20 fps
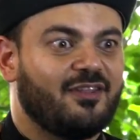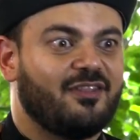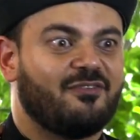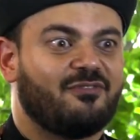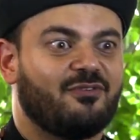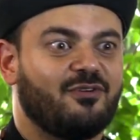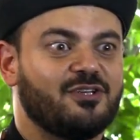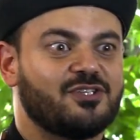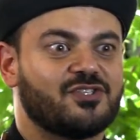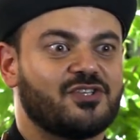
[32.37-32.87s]
the
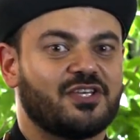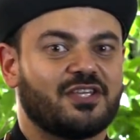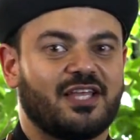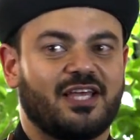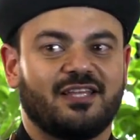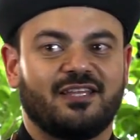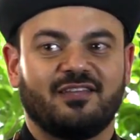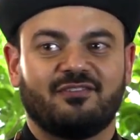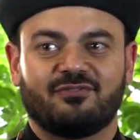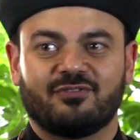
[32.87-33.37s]
first thing that
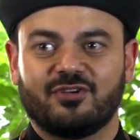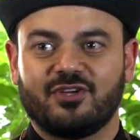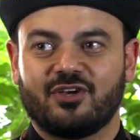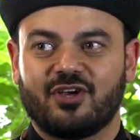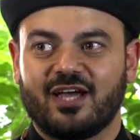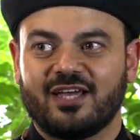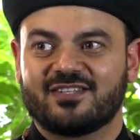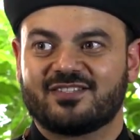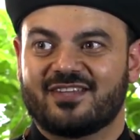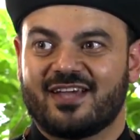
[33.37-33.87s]
I did for you
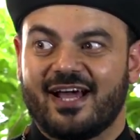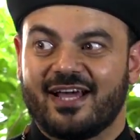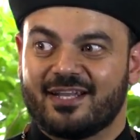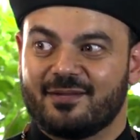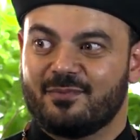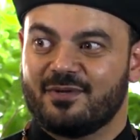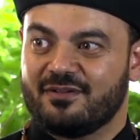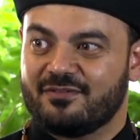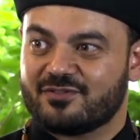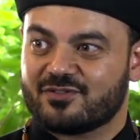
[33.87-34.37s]
guys to add a
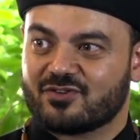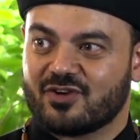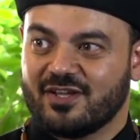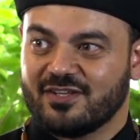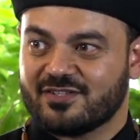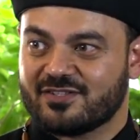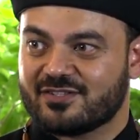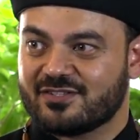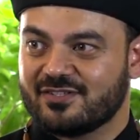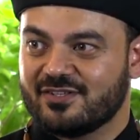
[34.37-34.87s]
bit of
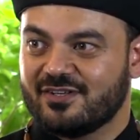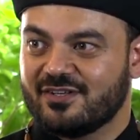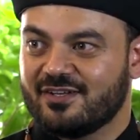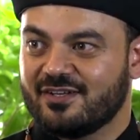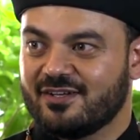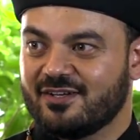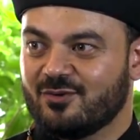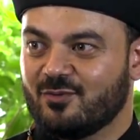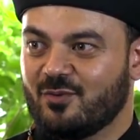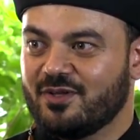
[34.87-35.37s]
stress,
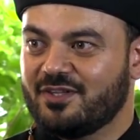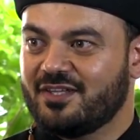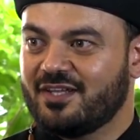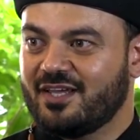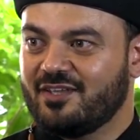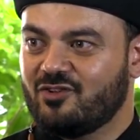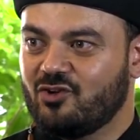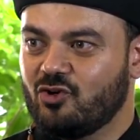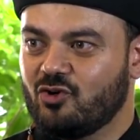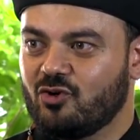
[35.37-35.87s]
what did
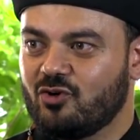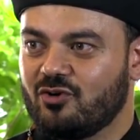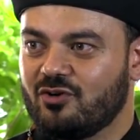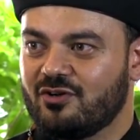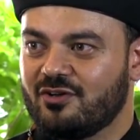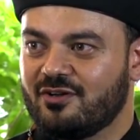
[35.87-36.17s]
I do?